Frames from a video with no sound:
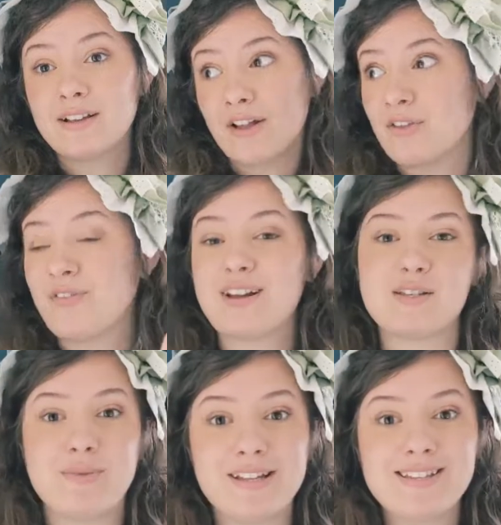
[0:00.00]

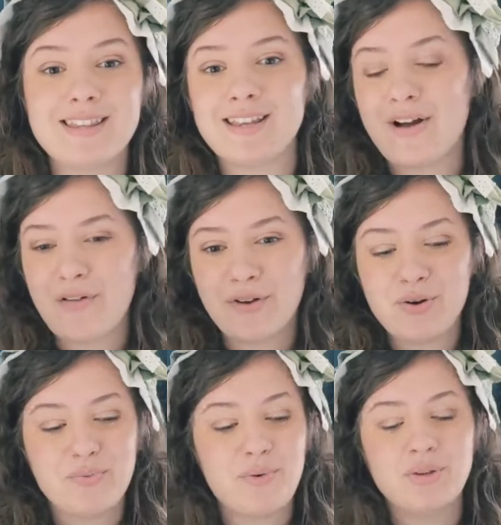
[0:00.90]
Color-fast means that the
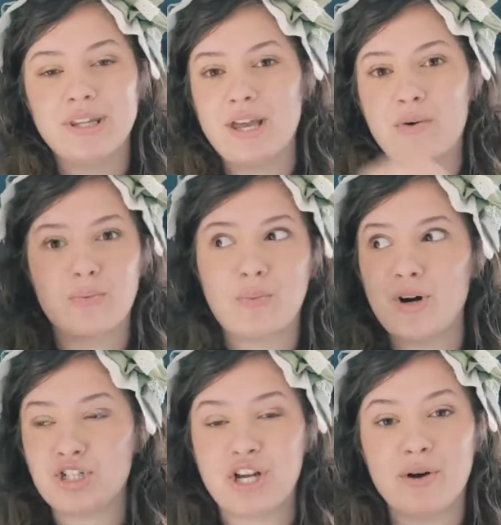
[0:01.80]
color won't like
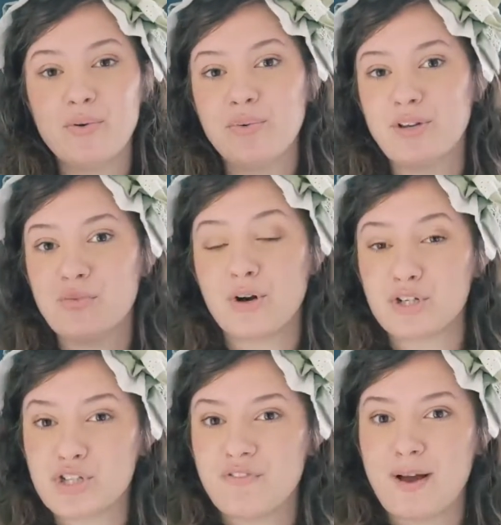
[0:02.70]
wash out when you
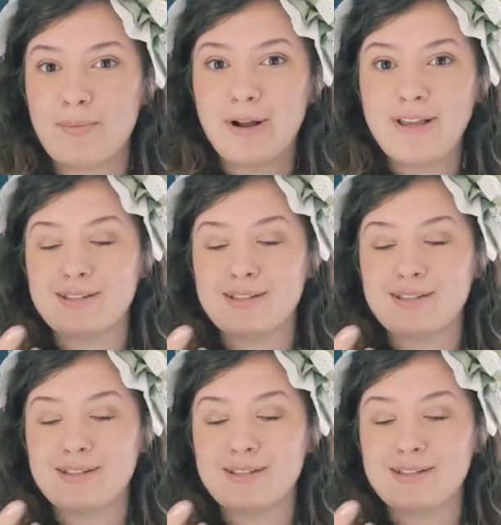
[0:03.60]
wash the fabric.